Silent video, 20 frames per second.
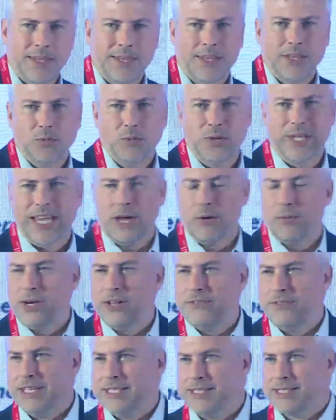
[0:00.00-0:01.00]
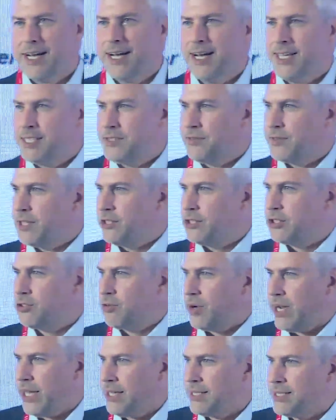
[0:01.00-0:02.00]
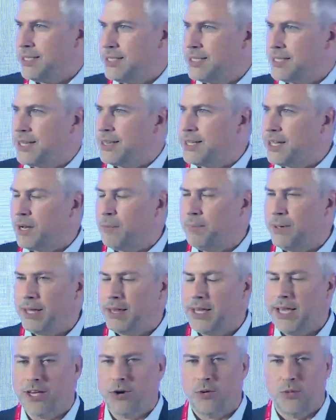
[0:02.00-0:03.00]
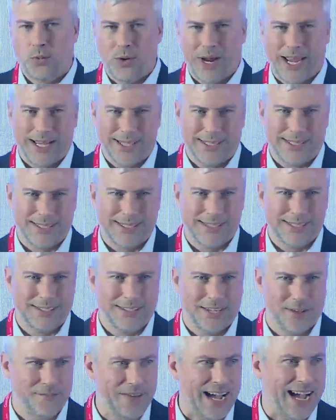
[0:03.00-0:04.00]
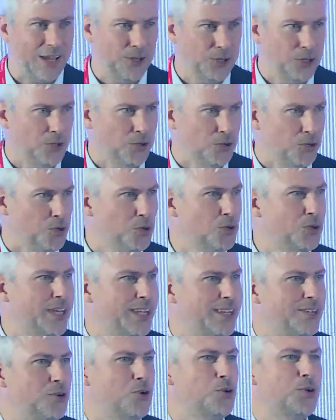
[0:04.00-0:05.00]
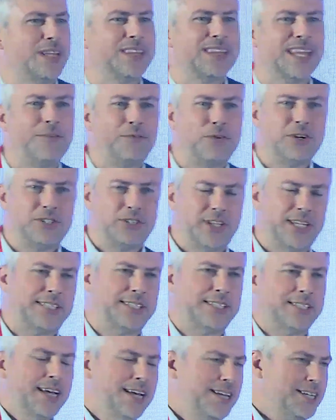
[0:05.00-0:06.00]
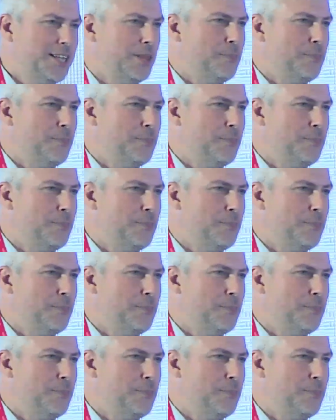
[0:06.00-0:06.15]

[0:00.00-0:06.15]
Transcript: we get rid of these kinds of constraints, and it's a little bit like a race to value. Who can leverage this to the